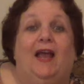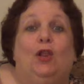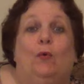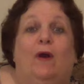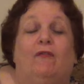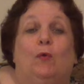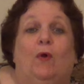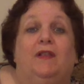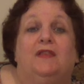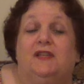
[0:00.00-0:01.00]
Hello
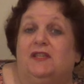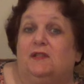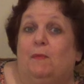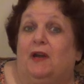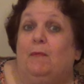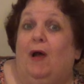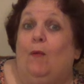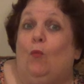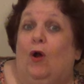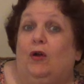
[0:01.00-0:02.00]
everyone, this is Money
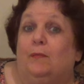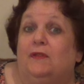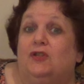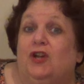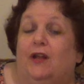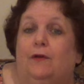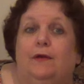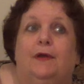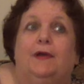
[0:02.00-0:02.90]
Mom. Welcome to the channel.